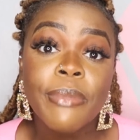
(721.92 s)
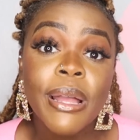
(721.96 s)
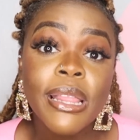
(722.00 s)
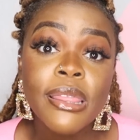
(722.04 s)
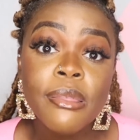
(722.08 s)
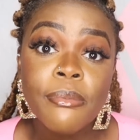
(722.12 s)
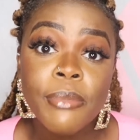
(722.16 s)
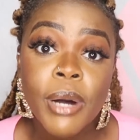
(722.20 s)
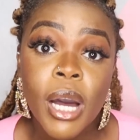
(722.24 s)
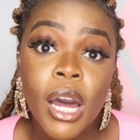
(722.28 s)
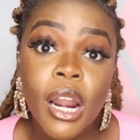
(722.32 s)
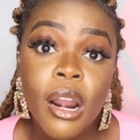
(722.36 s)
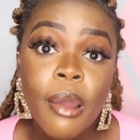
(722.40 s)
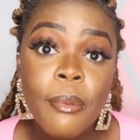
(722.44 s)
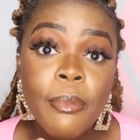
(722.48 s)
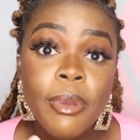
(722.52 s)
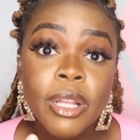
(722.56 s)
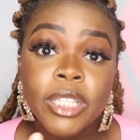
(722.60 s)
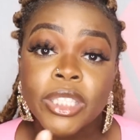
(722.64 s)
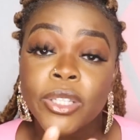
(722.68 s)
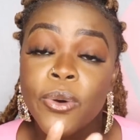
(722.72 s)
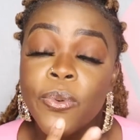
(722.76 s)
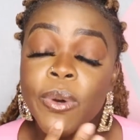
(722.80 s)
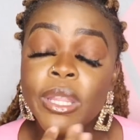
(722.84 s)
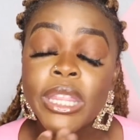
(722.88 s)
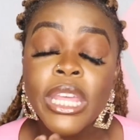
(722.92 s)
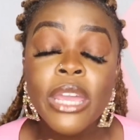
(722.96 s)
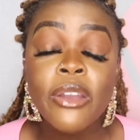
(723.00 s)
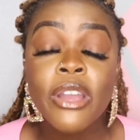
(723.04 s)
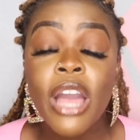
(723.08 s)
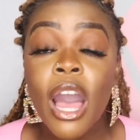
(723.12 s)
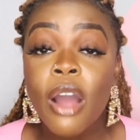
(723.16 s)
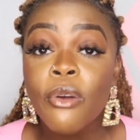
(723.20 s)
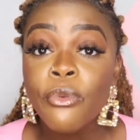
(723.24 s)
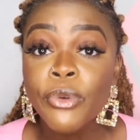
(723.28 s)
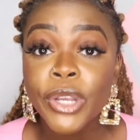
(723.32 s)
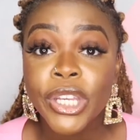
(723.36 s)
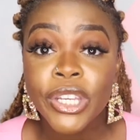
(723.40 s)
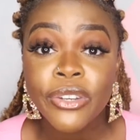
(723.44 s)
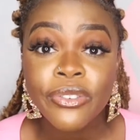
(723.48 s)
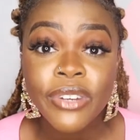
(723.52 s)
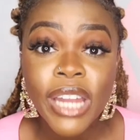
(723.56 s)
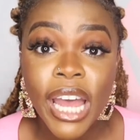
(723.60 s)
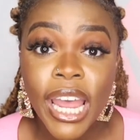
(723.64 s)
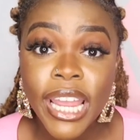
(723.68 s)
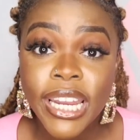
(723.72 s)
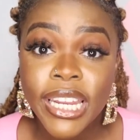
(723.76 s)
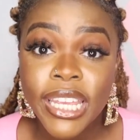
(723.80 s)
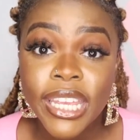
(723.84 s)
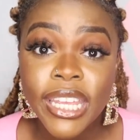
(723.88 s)
met the bottom, and so when they got
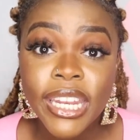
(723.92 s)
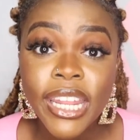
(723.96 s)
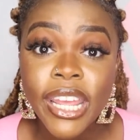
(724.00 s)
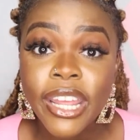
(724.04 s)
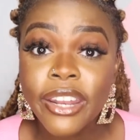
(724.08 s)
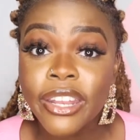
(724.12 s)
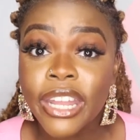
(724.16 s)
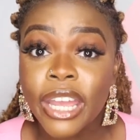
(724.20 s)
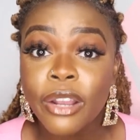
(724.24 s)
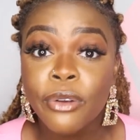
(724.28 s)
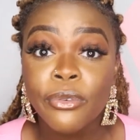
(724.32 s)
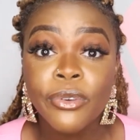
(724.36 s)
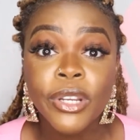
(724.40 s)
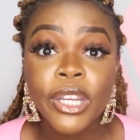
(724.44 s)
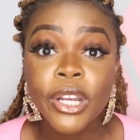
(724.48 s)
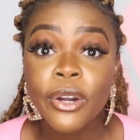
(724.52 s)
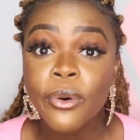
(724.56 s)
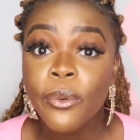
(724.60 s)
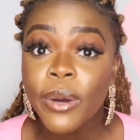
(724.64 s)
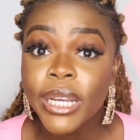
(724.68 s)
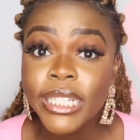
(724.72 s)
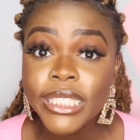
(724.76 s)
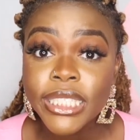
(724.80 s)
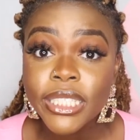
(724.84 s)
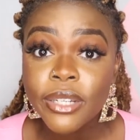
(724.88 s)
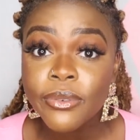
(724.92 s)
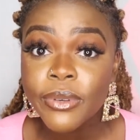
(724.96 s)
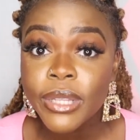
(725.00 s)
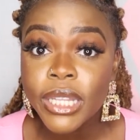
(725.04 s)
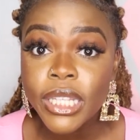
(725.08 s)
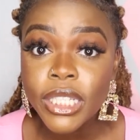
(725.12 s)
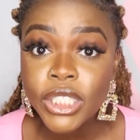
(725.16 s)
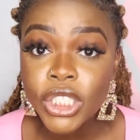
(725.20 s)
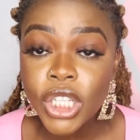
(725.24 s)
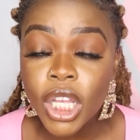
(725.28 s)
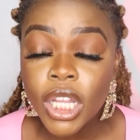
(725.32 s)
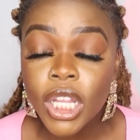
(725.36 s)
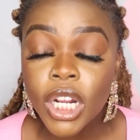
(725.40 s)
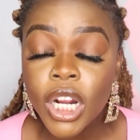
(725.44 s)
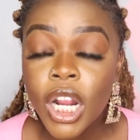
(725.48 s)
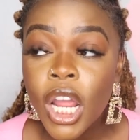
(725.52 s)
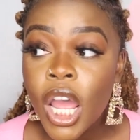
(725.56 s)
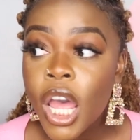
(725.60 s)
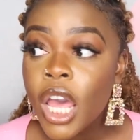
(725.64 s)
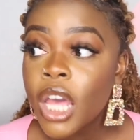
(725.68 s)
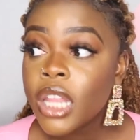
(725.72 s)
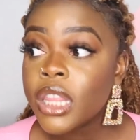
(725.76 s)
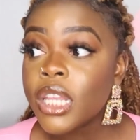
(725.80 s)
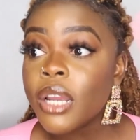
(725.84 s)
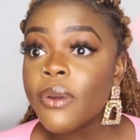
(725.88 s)
reunited and like reacquainted with each other,
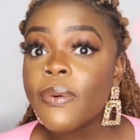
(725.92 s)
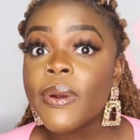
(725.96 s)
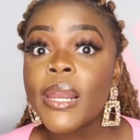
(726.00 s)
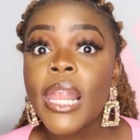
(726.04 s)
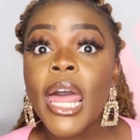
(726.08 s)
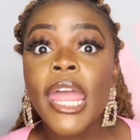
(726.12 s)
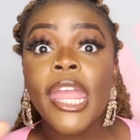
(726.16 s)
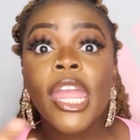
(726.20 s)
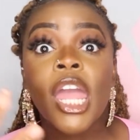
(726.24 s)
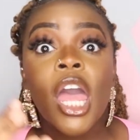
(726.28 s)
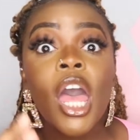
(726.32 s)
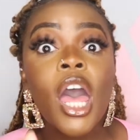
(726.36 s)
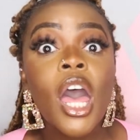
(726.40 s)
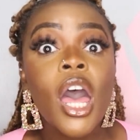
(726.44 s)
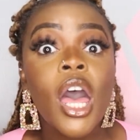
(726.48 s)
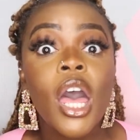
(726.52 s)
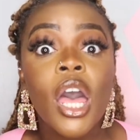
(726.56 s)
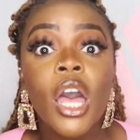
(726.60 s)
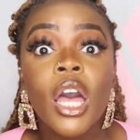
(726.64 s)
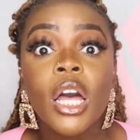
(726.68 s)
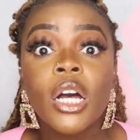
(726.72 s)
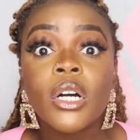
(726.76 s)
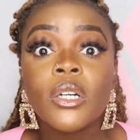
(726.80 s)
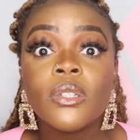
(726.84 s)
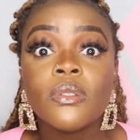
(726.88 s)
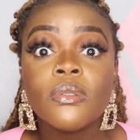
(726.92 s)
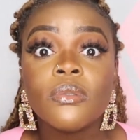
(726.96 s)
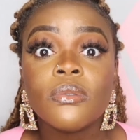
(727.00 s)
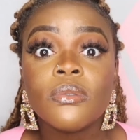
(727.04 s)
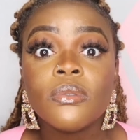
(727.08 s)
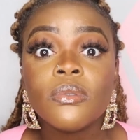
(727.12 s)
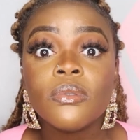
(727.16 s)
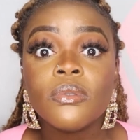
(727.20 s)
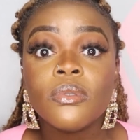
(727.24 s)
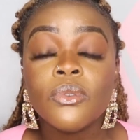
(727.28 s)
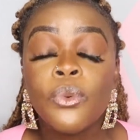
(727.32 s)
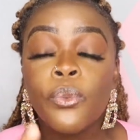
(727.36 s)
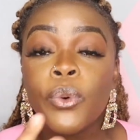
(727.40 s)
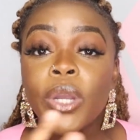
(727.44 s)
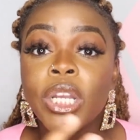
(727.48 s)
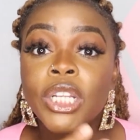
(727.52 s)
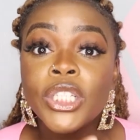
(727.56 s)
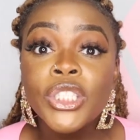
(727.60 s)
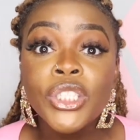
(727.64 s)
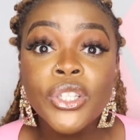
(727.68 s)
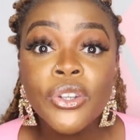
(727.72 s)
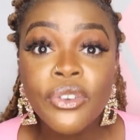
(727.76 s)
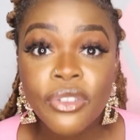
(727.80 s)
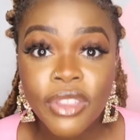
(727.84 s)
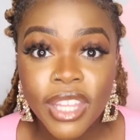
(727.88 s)
they were like, oh,
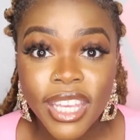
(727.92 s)
we do